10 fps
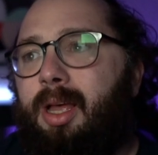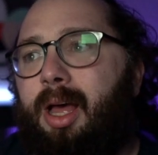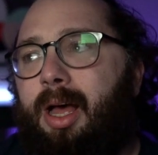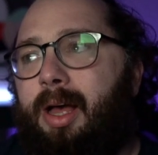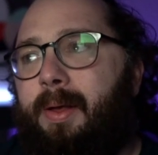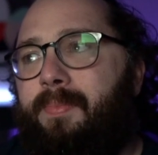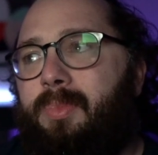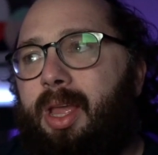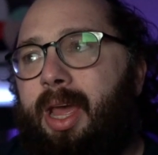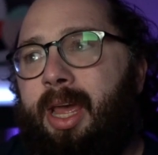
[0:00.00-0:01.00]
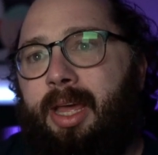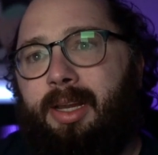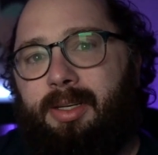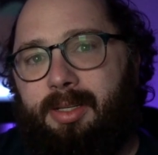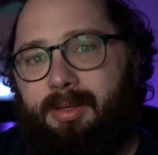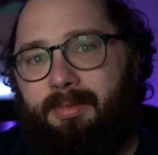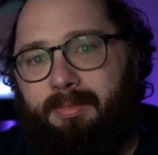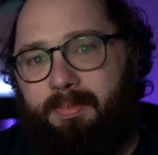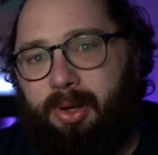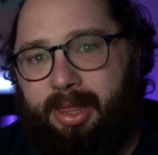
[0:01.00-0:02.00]
and
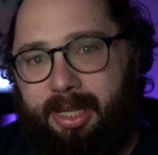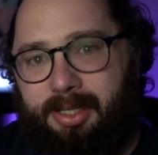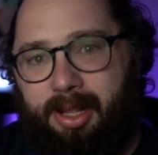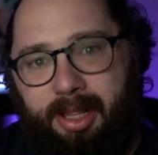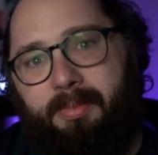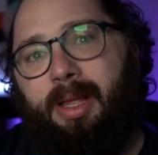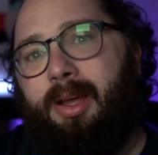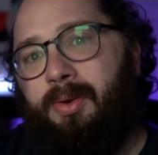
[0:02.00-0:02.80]
put this on them and be like,